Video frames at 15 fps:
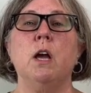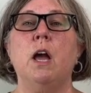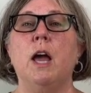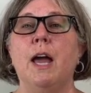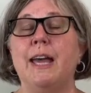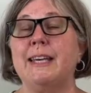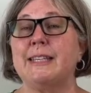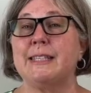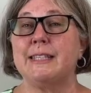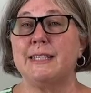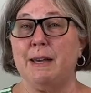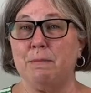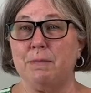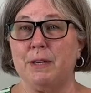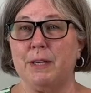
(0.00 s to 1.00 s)
a
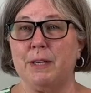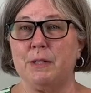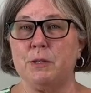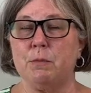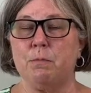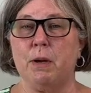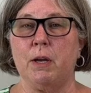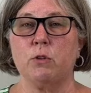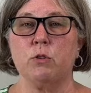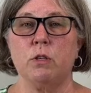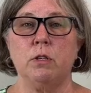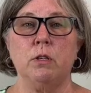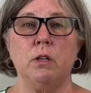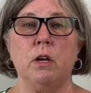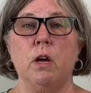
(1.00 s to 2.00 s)
septic
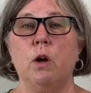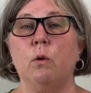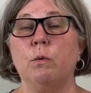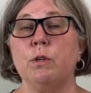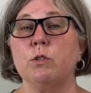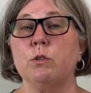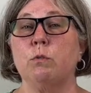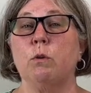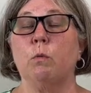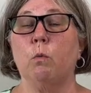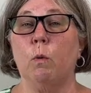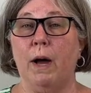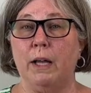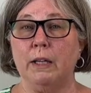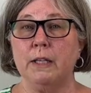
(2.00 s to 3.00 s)
inspection, we do a
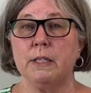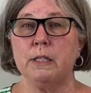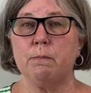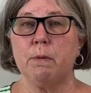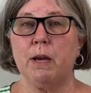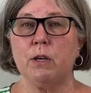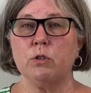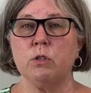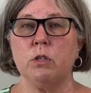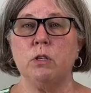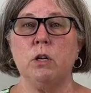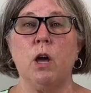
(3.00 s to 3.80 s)
well inspection,